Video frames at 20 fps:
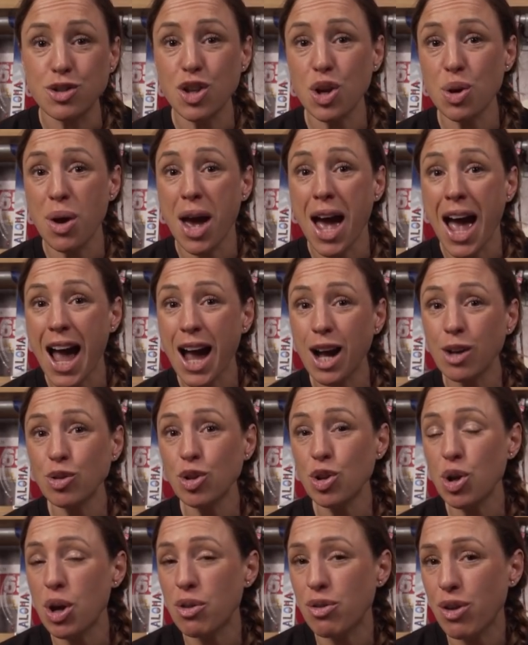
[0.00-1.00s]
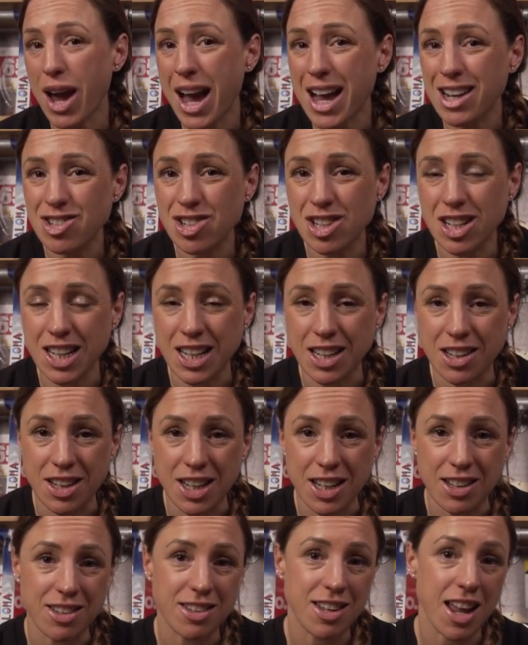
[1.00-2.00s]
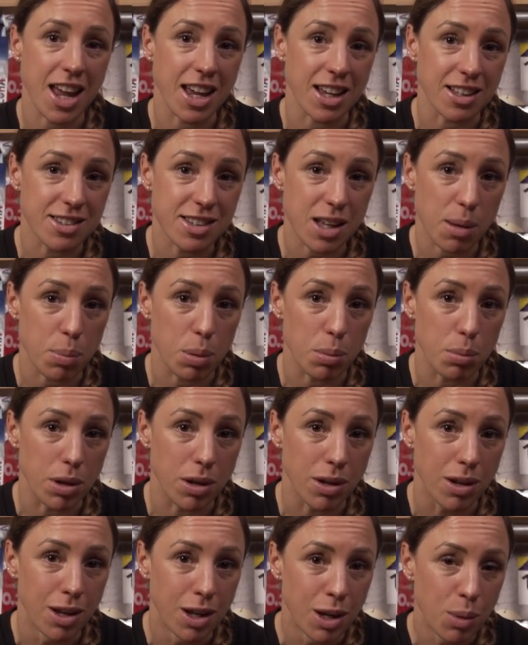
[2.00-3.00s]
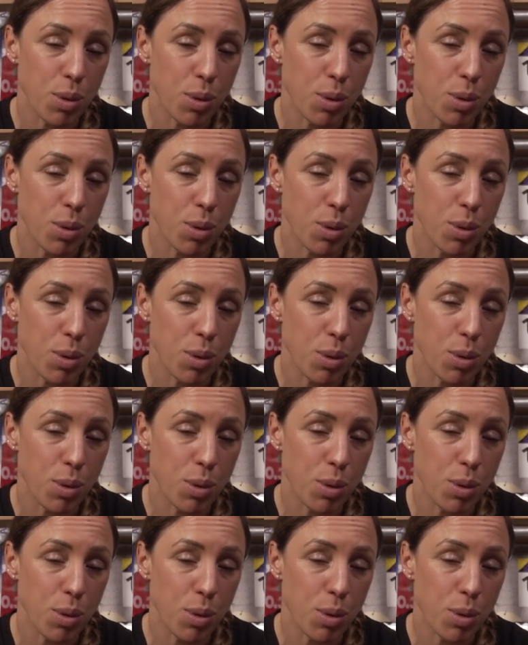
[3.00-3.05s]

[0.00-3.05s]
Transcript: So, how do you know if you actually need to take a supplement?